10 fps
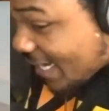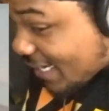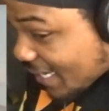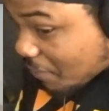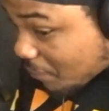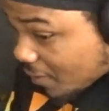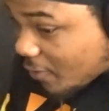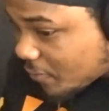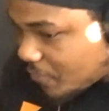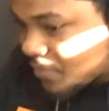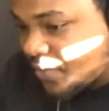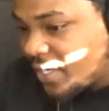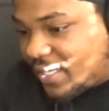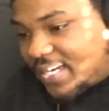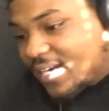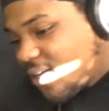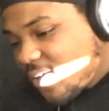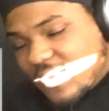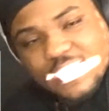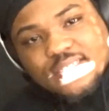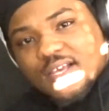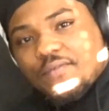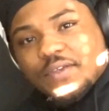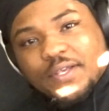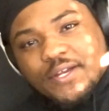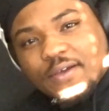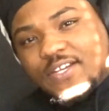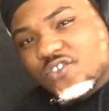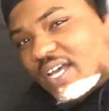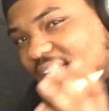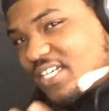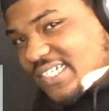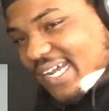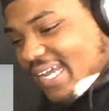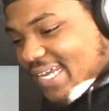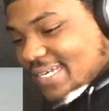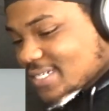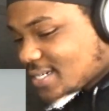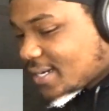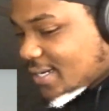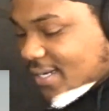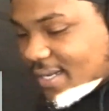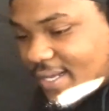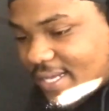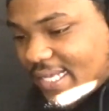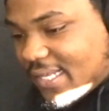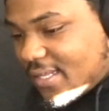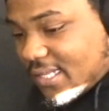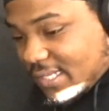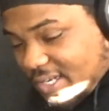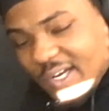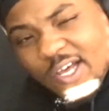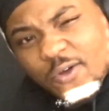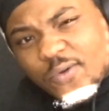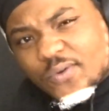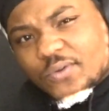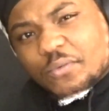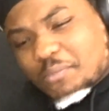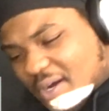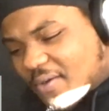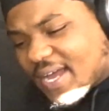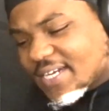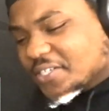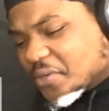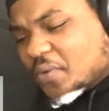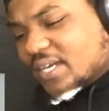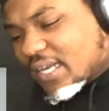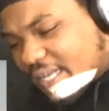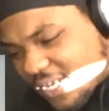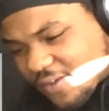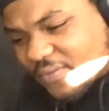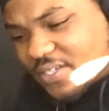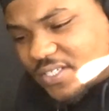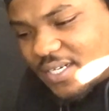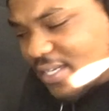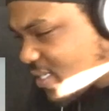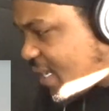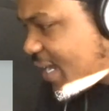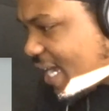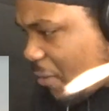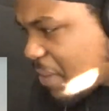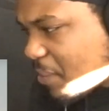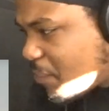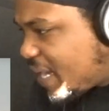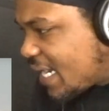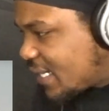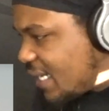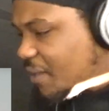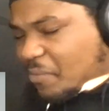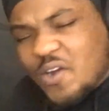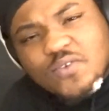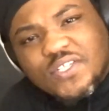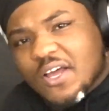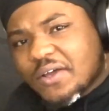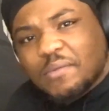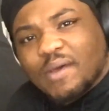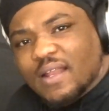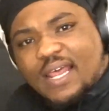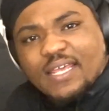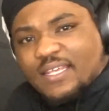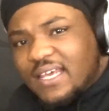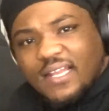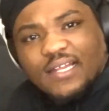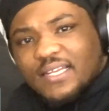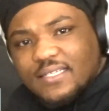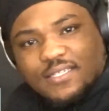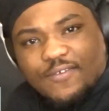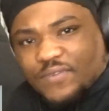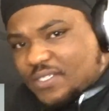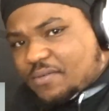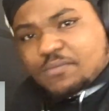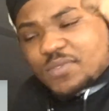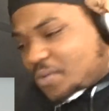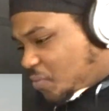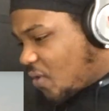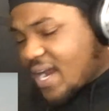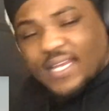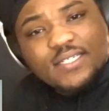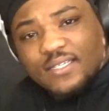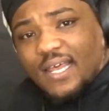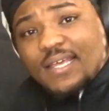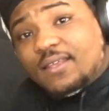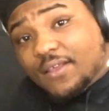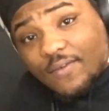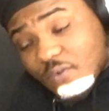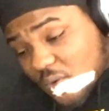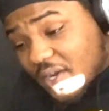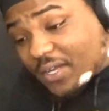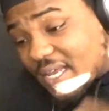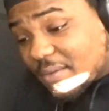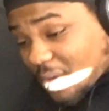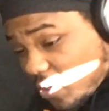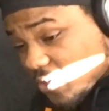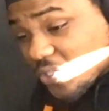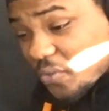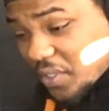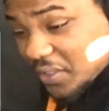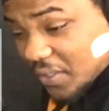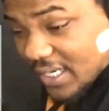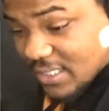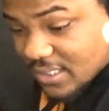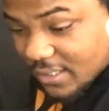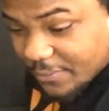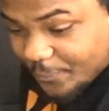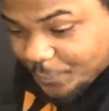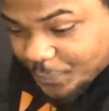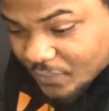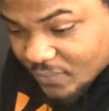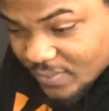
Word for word: glad like bro deleted all his stuff and you know he trying to change and you know bro actually want to live and shit. Cause like I remember back then, bro was talking about like killing and stuff and some some crazy like for real. Like bro was going through that shit,